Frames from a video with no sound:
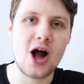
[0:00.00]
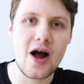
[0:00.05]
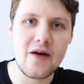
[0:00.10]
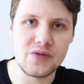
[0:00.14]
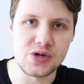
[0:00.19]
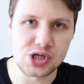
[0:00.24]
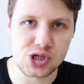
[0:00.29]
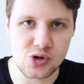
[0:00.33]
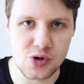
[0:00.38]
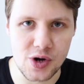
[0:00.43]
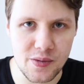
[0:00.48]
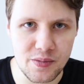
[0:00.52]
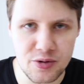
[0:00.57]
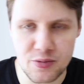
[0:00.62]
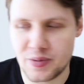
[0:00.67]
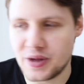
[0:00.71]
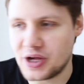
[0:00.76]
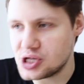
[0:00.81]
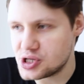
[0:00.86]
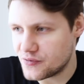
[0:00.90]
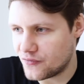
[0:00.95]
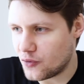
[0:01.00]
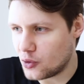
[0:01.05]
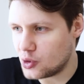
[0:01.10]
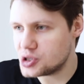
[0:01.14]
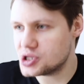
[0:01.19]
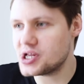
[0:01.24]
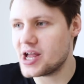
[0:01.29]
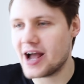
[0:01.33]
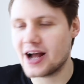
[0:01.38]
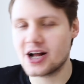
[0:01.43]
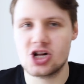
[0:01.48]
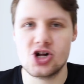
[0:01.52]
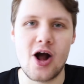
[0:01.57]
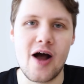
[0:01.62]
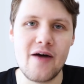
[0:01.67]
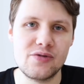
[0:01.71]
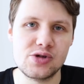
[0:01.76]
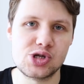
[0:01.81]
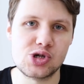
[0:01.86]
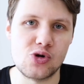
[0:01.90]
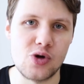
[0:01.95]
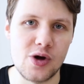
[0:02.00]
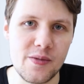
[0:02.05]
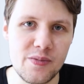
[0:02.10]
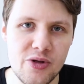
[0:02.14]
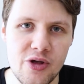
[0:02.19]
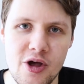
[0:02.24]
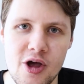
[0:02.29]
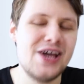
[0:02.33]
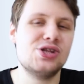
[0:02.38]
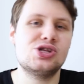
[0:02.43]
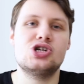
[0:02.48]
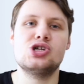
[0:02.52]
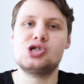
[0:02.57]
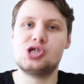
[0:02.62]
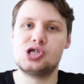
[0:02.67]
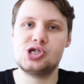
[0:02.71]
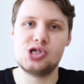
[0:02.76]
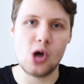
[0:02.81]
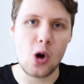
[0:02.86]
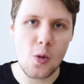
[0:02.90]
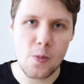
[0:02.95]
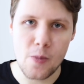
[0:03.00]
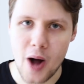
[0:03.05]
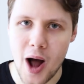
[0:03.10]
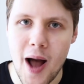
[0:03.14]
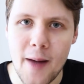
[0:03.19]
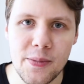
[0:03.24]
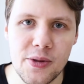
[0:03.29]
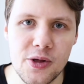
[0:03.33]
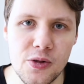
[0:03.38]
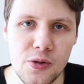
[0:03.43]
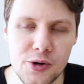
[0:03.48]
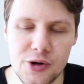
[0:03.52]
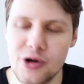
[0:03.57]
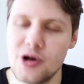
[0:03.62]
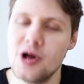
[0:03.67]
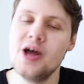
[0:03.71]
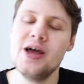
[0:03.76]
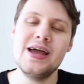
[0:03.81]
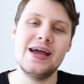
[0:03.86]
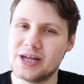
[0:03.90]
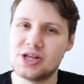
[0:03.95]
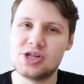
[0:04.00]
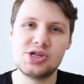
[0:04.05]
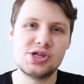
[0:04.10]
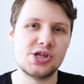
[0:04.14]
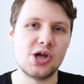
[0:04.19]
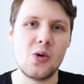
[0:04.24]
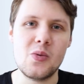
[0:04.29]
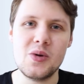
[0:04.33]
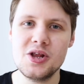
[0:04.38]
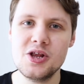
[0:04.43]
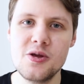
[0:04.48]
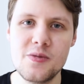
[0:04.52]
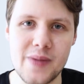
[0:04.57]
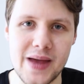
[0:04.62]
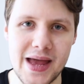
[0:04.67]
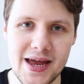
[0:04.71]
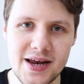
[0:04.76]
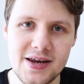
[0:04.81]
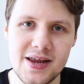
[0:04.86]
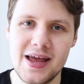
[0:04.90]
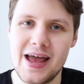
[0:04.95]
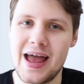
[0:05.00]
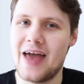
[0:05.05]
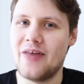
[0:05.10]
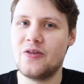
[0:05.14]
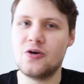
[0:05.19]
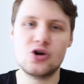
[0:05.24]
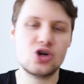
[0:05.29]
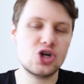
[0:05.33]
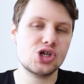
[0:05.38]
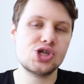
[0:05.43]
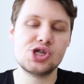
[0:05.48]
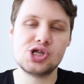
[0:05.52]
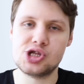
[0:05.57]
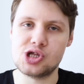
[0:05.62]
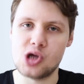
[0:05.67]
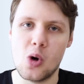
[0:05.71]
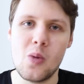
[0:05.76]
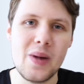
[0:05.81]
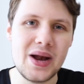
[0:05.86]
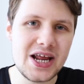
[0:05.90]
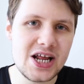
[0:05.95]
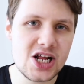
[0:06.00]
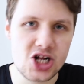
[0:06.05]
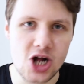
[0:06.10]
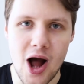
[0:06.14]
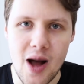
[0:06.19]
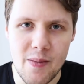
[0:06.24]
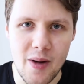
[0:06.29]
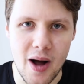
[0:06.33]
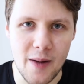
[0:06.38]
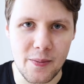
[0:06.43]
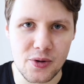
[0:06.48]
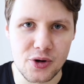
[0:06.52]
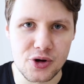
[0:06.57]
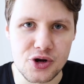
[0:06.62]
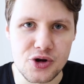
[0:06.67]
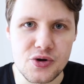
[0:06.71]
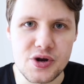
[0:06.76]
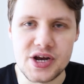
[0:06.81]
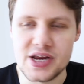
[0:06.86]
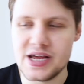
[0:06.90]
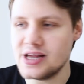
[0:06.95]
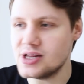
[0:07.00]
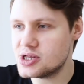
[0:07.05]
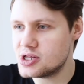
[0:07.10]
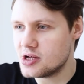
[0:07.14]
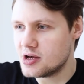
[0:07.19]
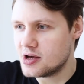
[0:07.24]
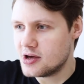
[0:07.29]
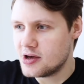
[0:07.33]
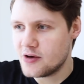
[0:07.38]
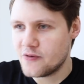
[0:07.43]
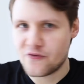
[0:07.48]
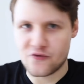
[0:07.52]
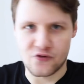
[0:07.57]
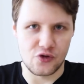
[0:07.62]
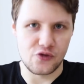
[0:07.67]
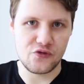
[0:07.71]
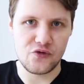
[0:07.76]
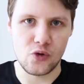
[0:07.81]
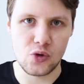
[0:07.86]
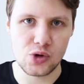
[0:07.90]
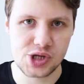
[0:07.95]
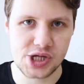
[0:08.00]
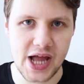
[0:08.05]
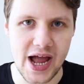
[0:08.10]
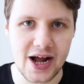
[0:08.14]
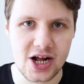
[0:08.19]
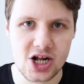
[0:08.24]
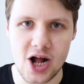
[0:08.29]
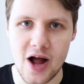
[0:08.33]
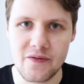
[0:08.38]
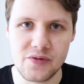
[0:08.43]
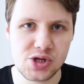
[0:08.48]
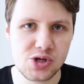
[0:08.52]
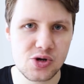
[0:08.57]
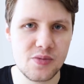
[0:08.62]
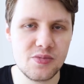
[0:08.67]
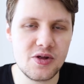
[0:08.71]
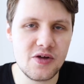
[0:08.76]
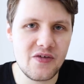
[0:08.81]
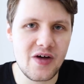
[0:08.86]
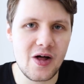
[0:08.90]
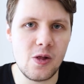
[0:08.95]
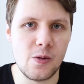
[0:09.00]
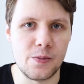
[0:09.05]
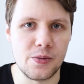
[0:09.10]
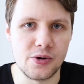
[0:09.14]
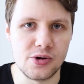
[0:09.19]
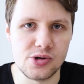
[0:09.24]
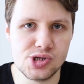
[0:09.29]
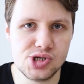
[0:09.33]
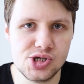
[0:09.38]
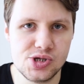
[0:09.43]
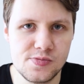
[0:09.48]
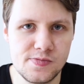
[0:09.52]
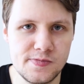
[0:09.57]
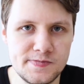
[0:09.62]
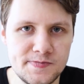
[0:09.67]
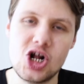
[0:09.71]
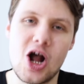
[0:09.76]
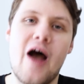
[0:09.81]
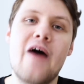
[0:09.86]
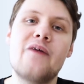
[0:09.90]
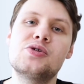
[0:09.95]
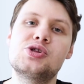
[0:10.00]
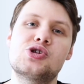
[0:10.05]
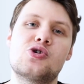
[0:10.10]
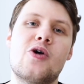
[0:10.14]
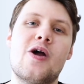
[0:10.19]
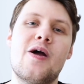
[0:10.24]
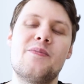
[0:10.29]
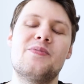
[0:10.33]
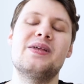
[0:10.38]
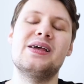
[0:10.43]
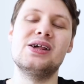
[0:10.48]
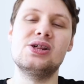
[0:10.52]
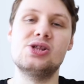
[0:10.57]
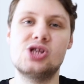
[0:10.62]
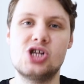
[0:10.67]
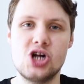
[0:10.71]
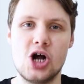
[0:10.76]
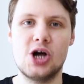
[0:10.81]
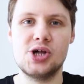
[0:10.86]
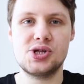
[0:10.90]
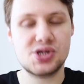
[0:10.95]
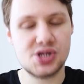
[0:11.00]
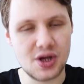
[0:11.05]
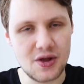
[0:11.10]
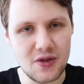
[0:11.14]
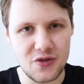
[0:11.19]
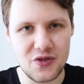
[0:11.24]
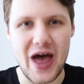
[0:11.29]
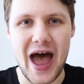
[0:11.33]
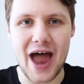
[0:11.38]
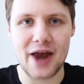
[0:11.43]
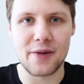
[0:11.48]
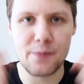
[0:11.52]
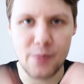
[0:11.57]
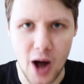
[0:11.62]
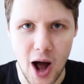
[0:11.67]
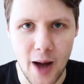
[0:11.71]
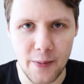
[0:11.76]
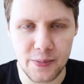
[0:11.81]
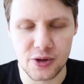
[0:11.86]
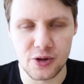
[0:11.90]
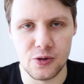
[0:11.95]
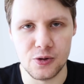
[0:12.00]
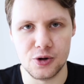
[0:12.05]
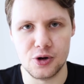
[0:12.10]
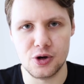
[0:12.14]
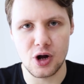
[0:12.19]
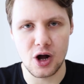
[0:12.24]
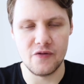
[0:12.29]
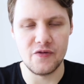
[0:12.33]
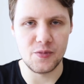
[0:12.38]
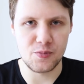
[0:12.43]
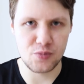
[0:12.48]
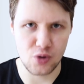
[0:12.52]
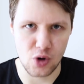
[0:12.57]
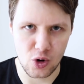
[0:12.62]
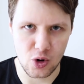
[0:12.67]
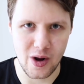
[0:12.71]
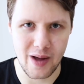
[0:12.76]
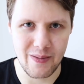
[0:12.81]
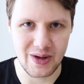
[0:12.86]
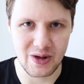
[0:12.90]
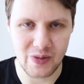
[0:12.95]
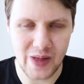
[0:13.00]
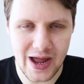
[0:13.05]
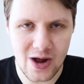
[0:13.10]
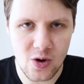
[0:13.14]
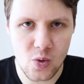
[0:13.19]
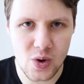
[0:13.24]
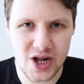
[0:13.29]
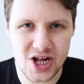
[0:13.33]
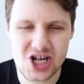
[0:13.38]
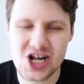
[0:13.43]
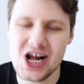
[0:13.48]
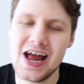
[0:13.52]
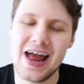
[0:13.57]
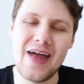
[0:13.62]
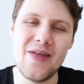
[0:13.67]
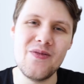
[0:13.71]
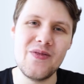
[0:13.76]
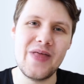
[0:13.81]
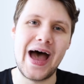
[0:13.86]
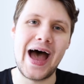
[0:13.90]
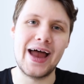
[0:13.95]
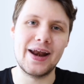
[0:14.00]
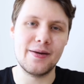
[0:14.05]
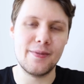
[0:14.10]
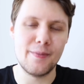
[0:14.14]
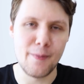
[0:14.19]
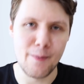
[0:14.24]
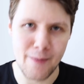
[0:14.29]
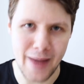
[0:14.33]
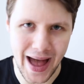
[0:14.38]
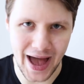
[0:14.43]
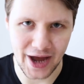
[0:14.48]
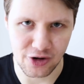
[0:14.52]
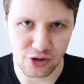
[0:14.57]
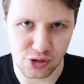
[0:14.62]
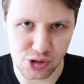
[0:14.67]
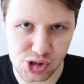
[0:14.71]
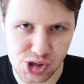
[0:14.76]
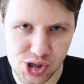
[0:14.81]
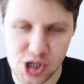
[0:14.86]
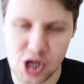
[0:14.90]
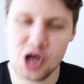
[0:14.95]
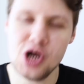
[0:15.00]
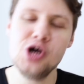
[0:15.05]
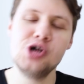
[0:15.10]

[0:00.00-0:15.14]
JavaScript because full stack JavaScript is just so popular, it's so in demand, and there are just so many job opportunities for full stack JavaScript developers. JavaScript is just that popular of a programming language, and that matters.